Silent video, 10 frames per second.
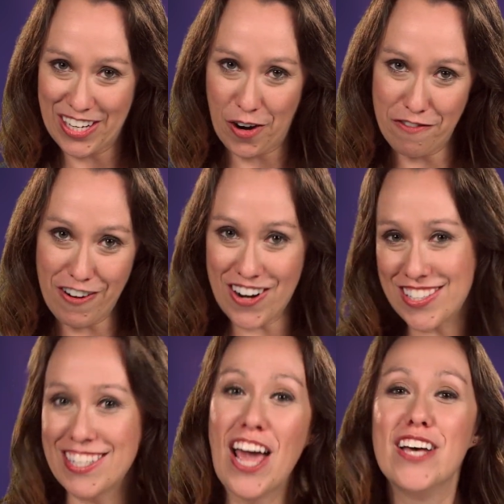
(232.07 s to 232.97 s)
to go
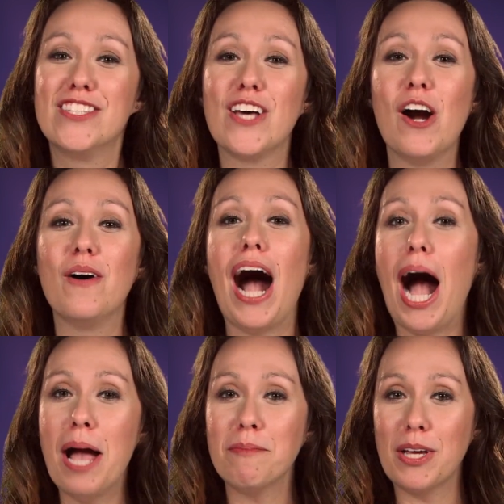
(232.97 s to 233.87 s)
first, so
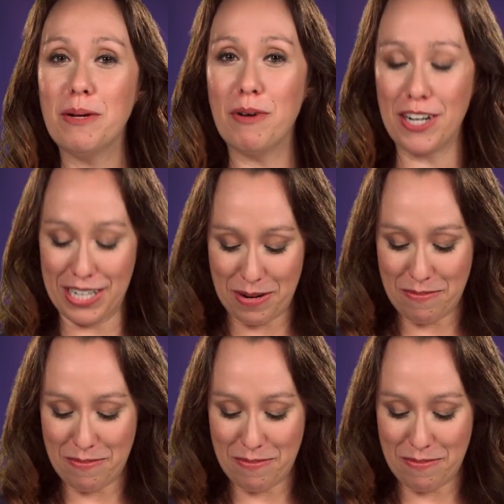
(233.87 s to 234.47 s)
I'm gonna put it